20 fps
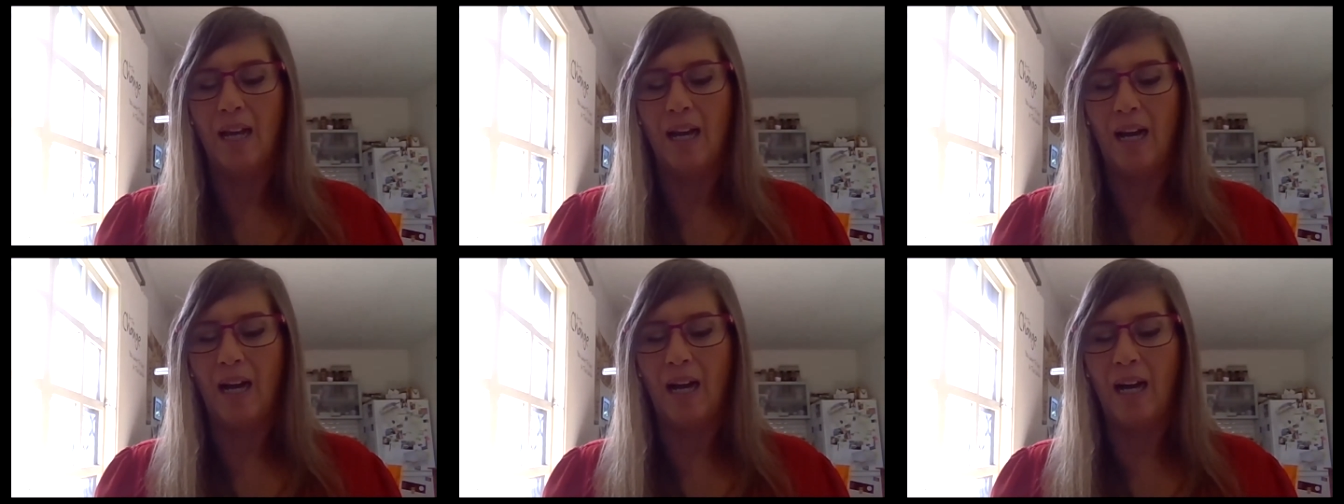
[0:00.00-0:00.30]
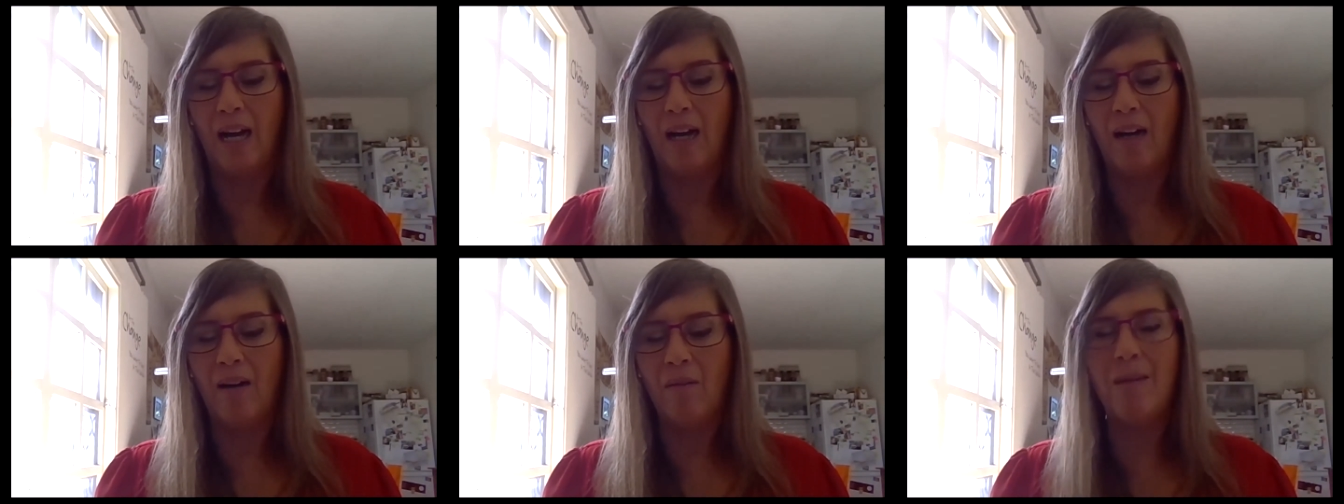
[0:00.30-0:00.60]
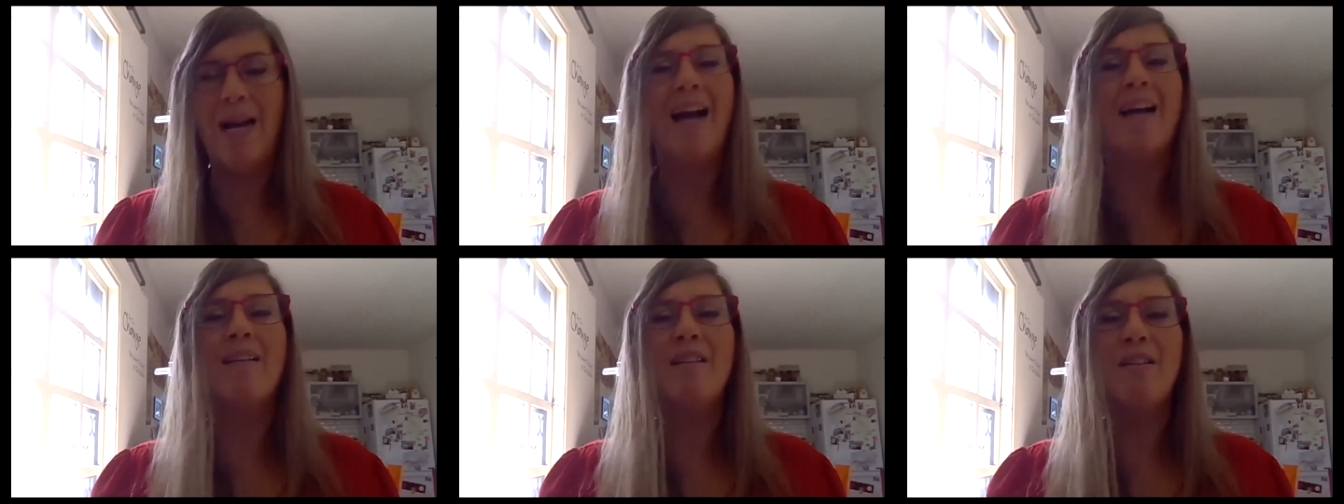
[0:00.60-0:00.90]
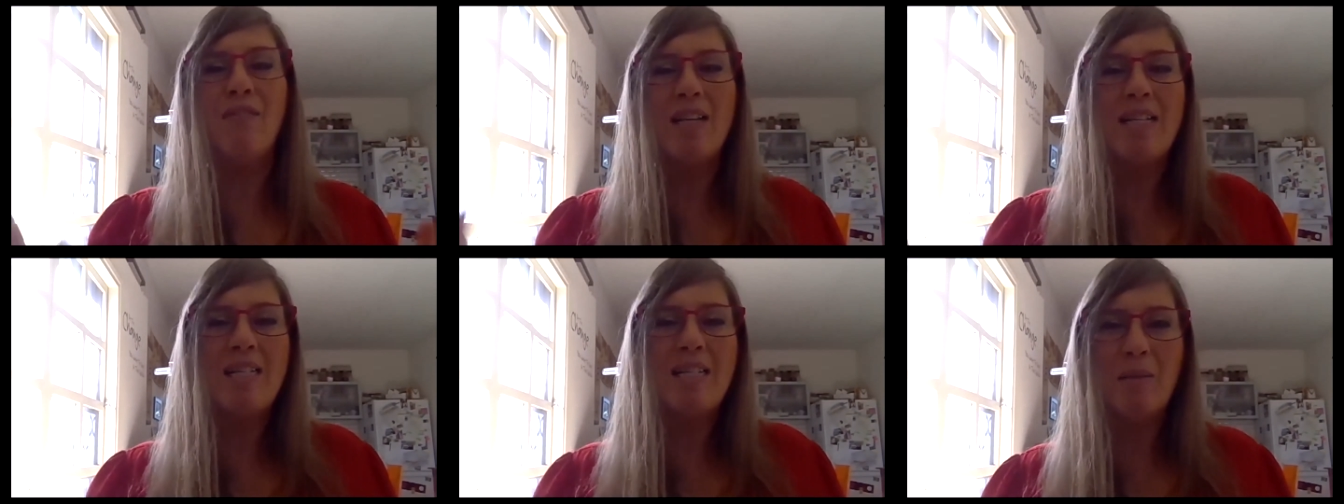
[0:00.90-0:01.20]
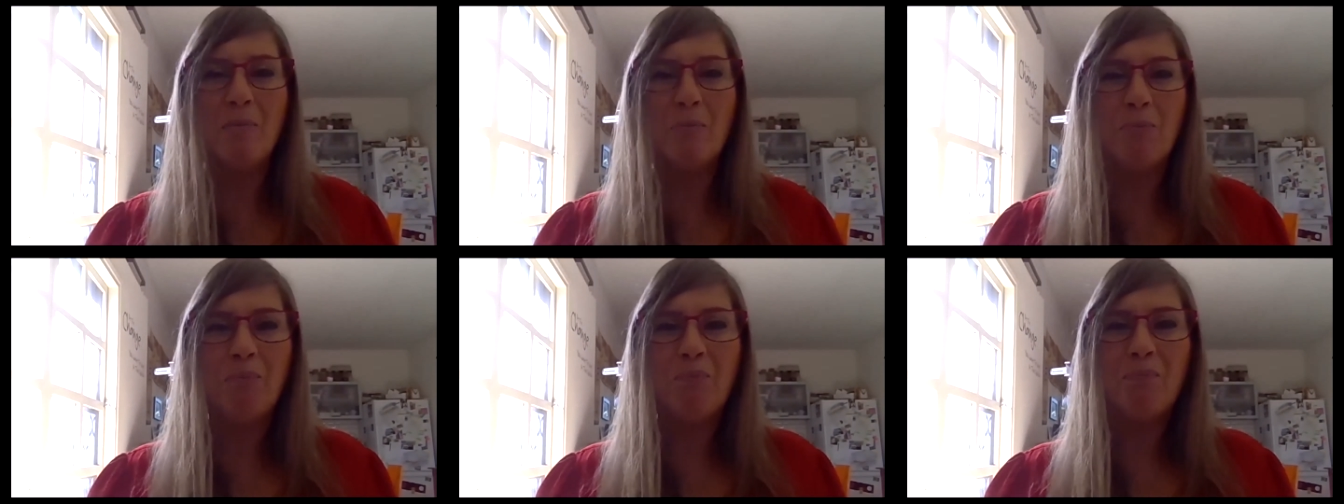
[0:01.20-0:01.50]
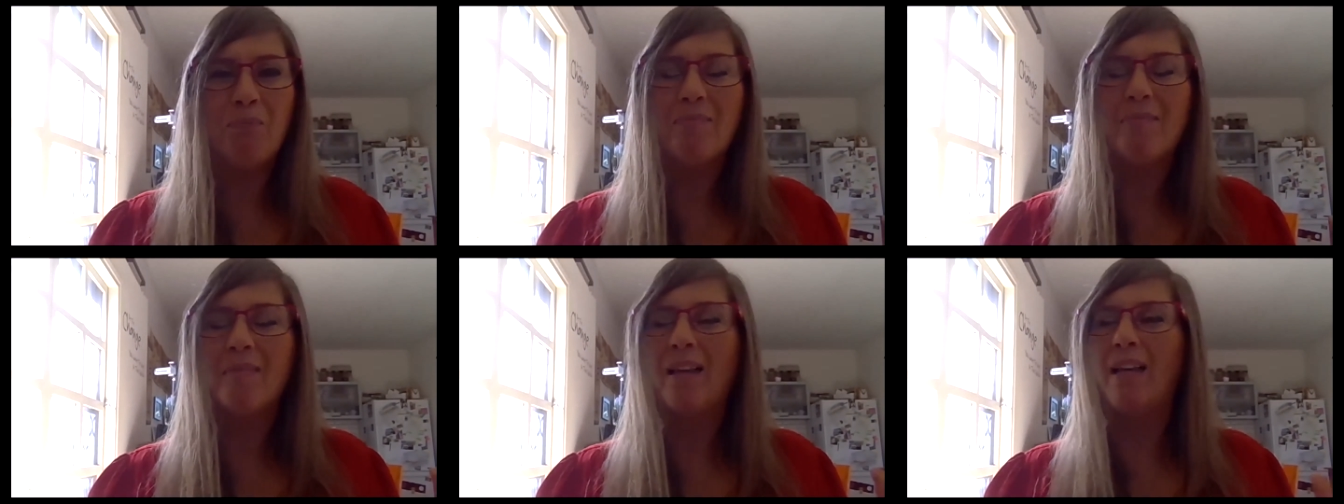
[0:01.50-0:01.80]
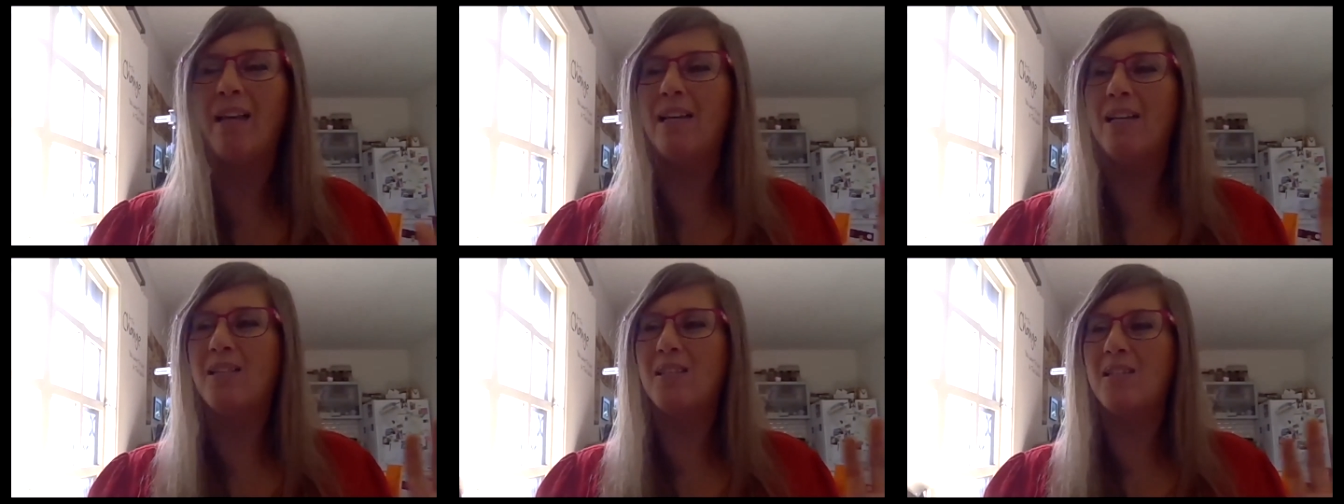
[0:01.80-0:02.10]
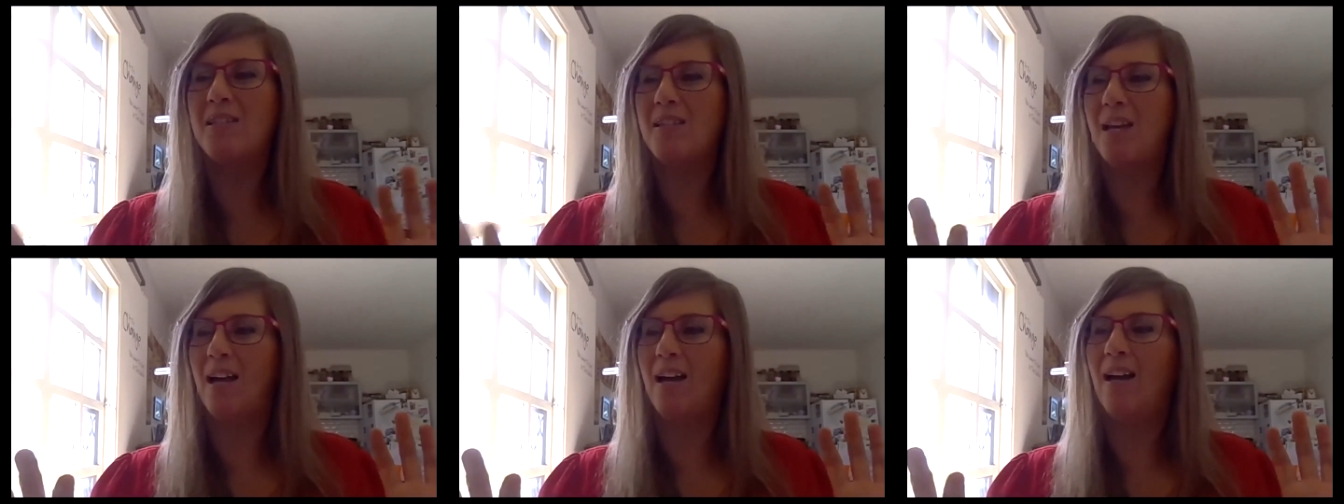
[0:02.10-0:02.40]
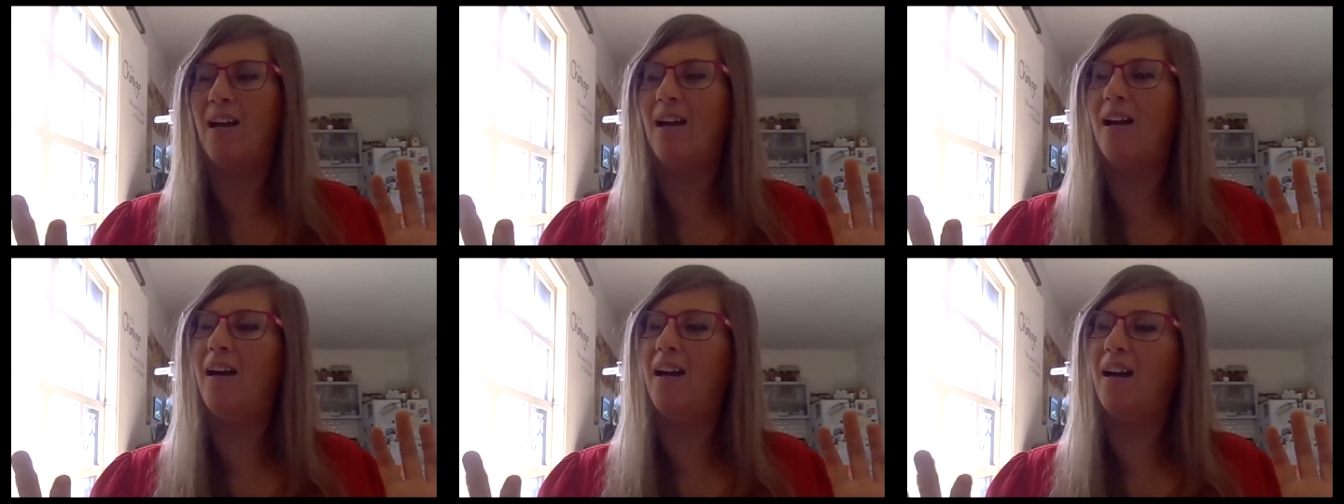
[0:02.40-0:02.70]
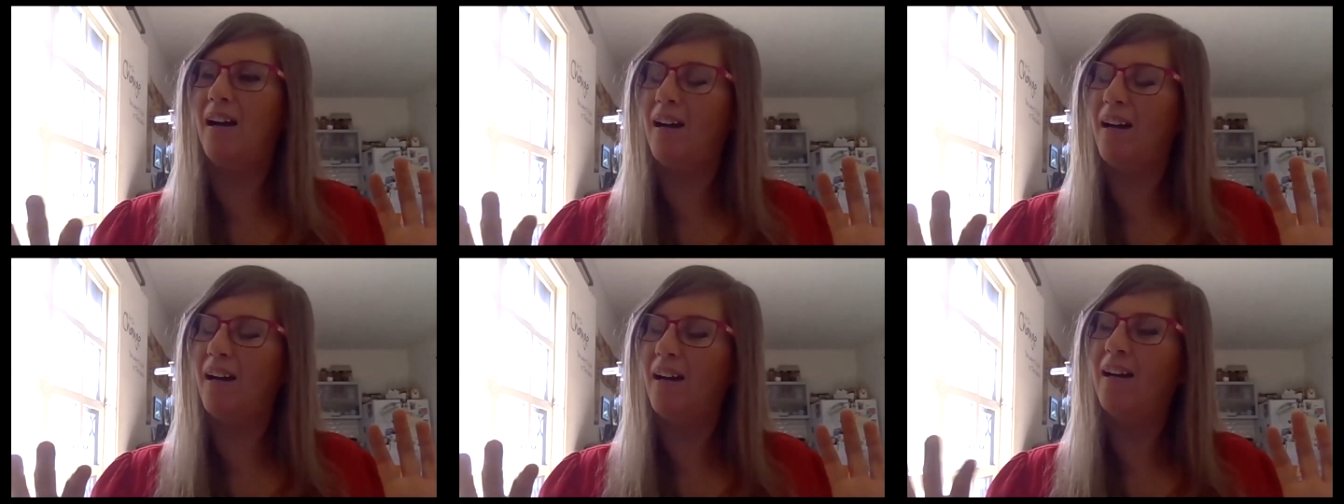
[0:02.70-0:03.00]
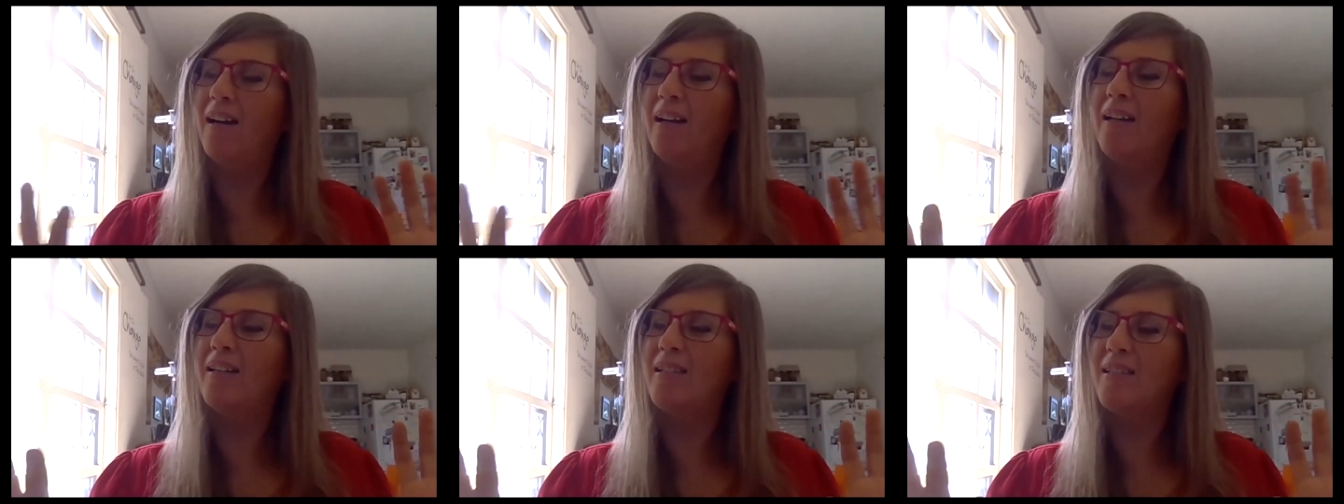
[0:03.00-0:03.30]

Activism, it's a